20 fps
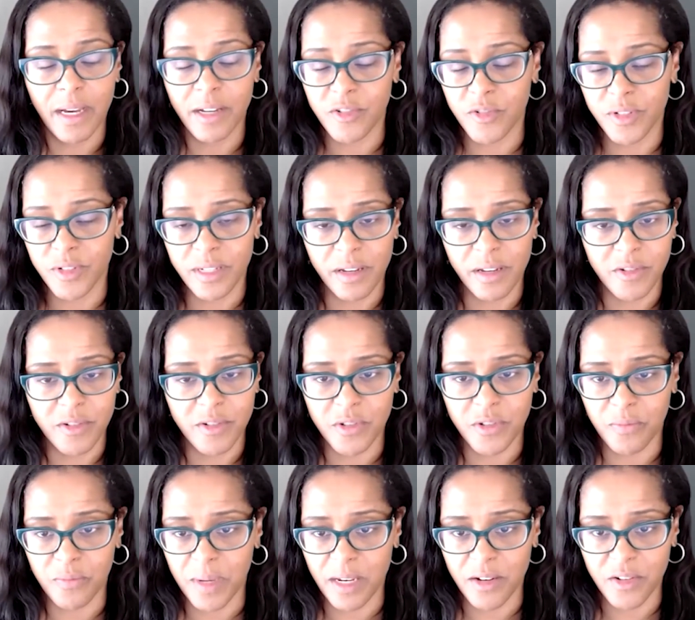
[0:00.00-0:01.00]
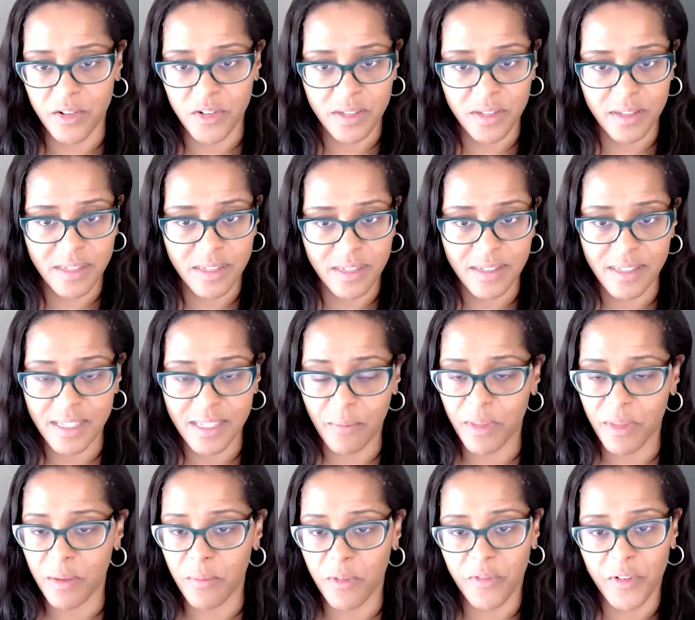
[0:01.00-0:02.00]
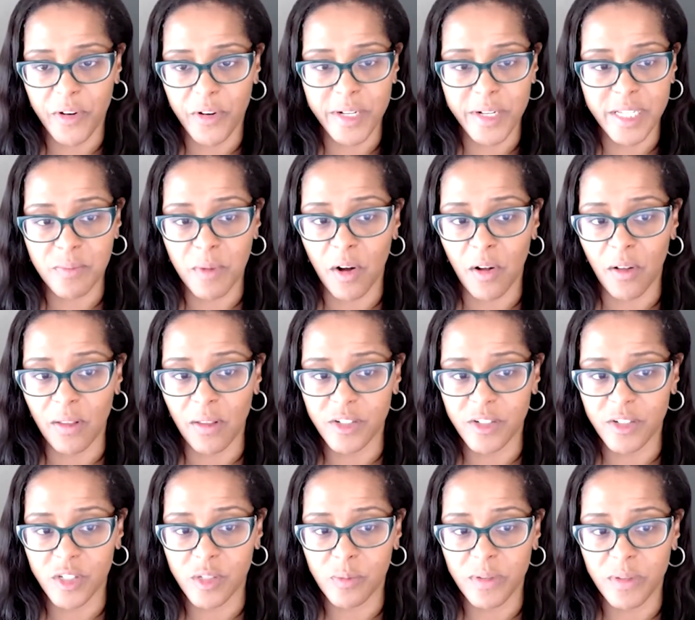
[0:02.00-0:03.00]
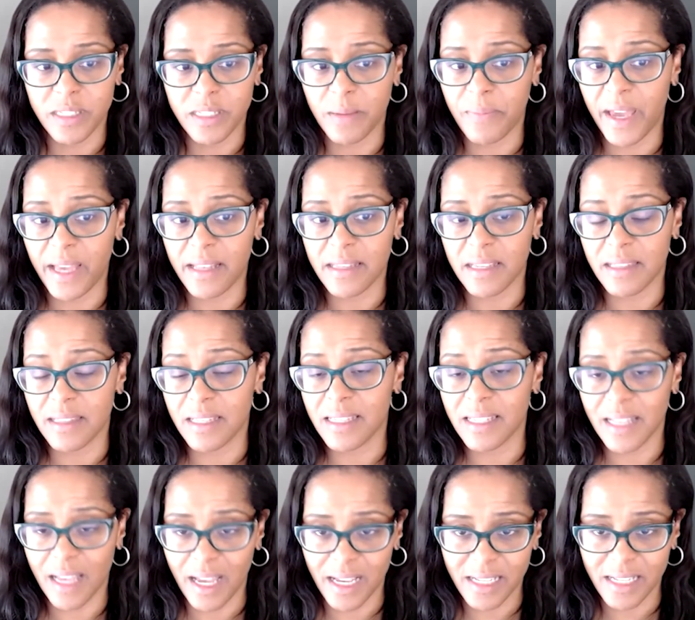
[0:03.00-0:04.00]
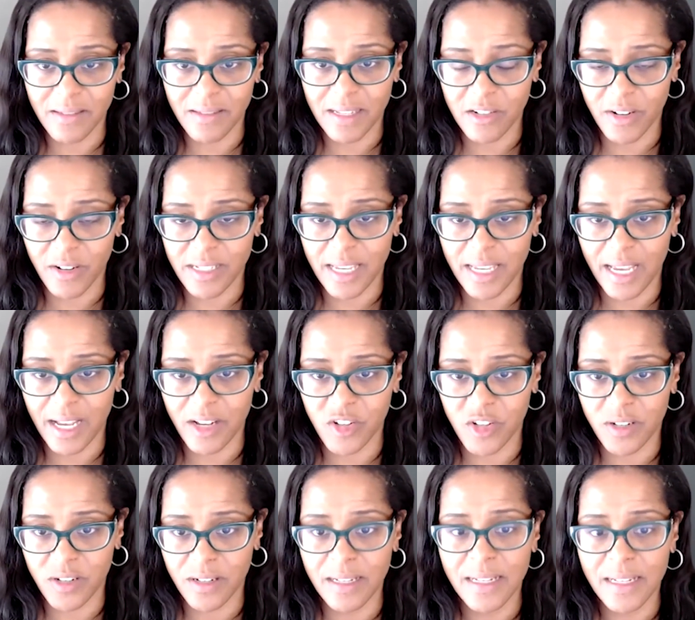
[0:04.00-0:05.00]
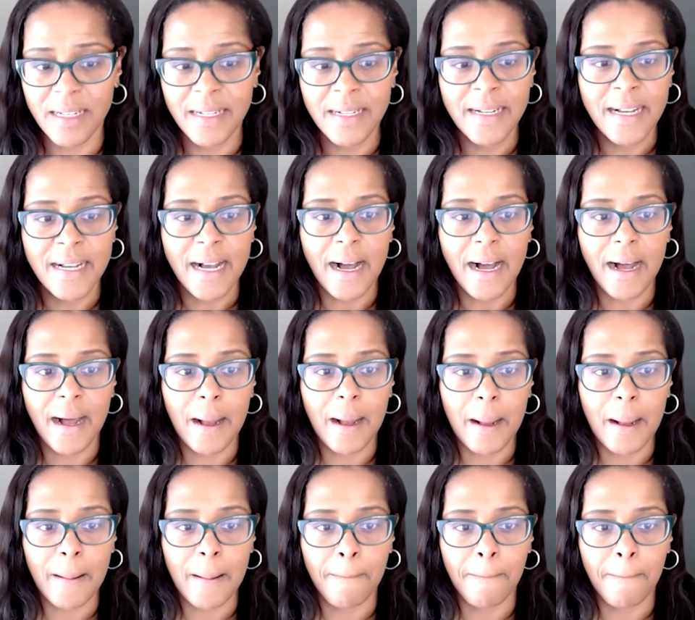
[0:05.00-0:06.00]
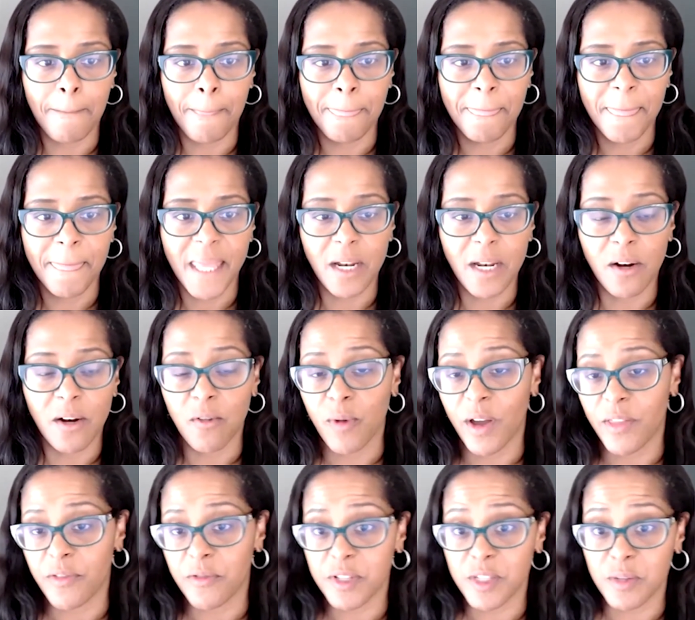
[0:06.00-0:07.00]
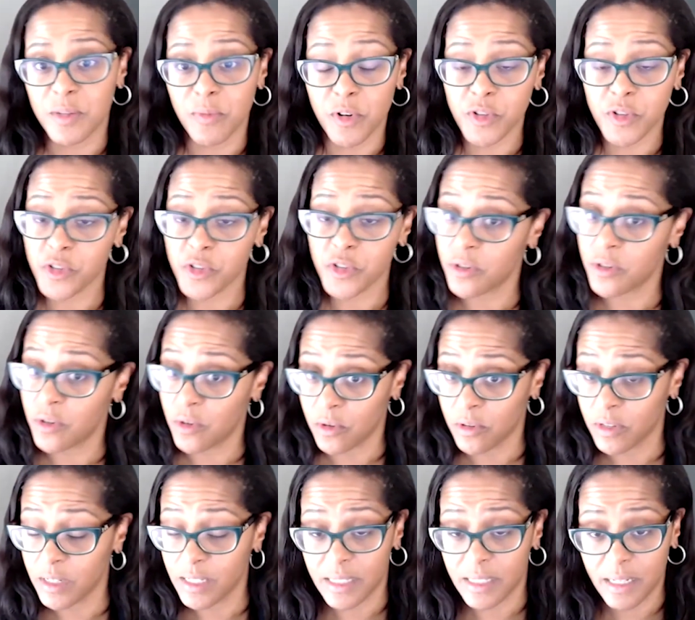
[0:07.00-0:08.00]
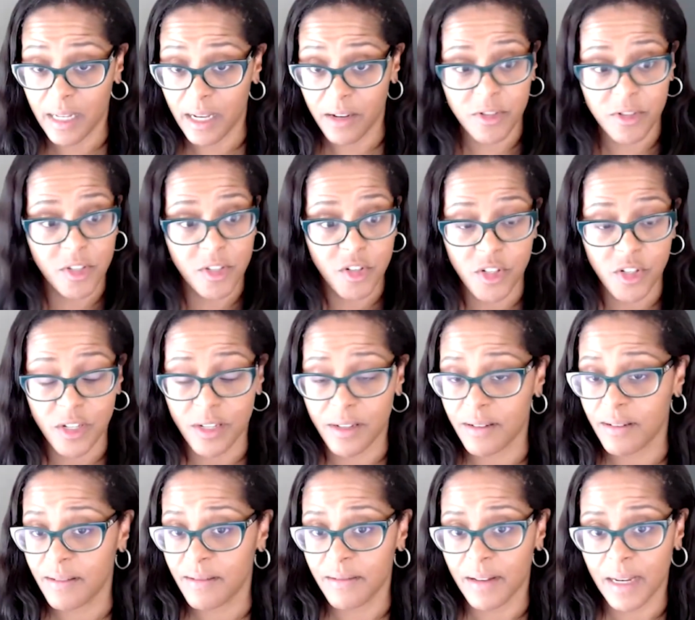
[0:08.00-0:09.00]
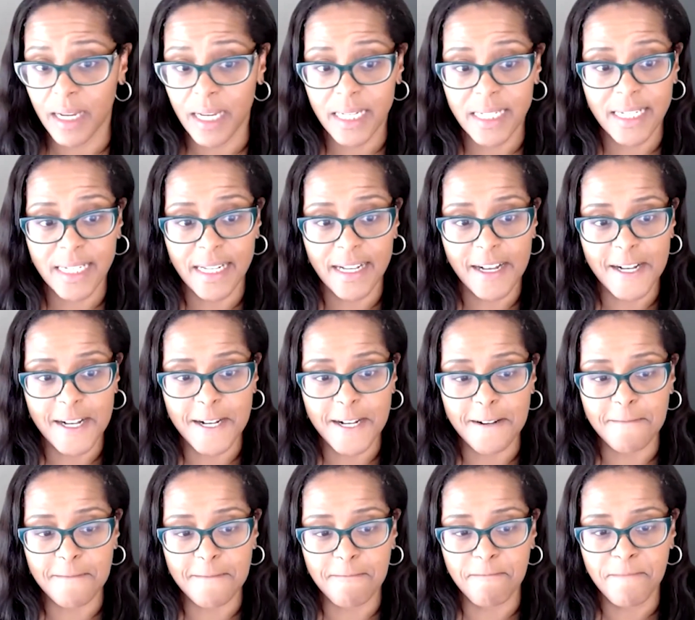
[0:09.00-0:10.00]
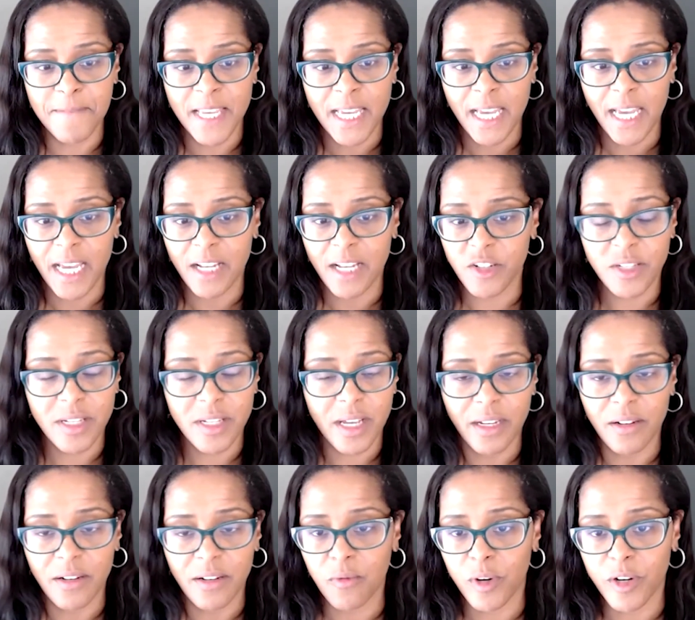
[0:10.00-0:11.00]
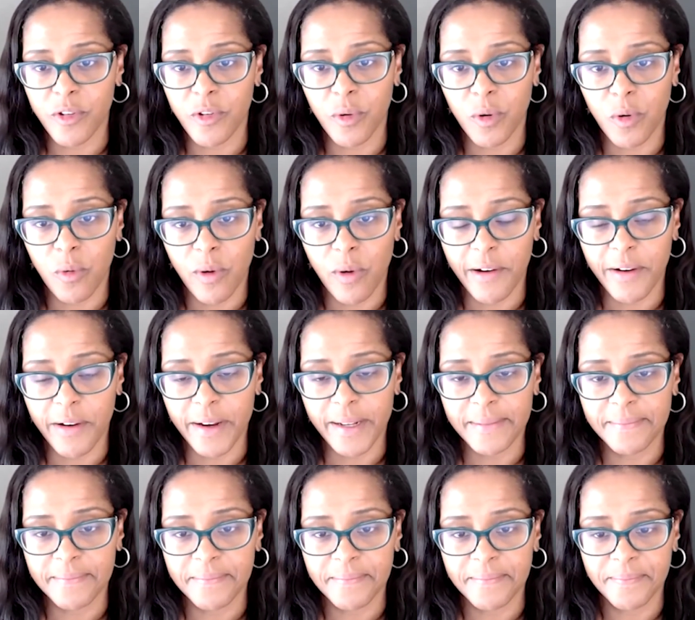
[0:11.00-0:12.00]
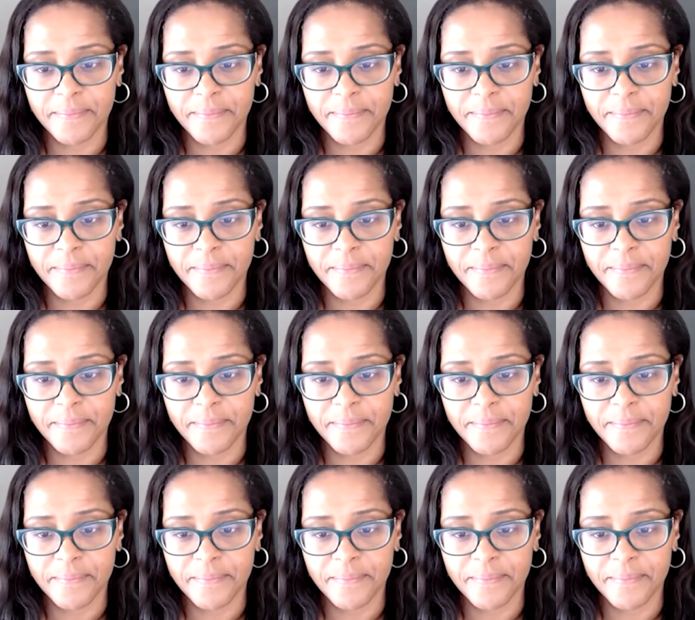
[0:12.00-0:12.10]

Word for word: hundreds and hundreds of pages. Some of them are very small. It just depends on the size of the transaction. Um, you know, whether it's a merger or it's an acquisition, right? Um, and just kind of what are you acquiring?